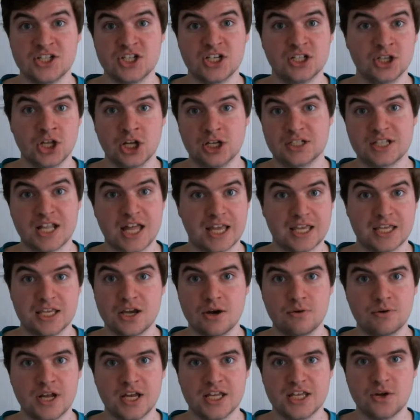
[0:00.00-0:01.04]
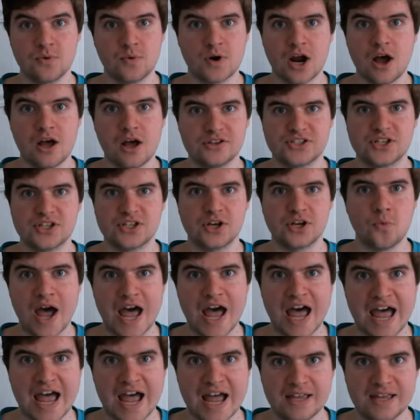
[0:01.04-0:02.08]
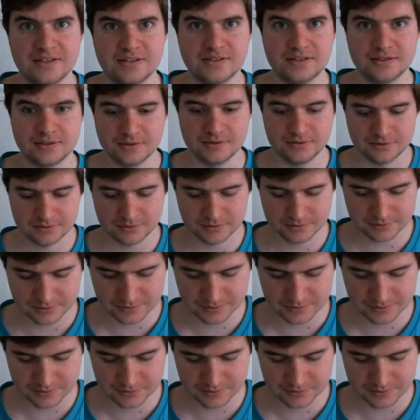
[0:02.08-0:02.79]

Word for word: since you looked like Yoda, you were also wise.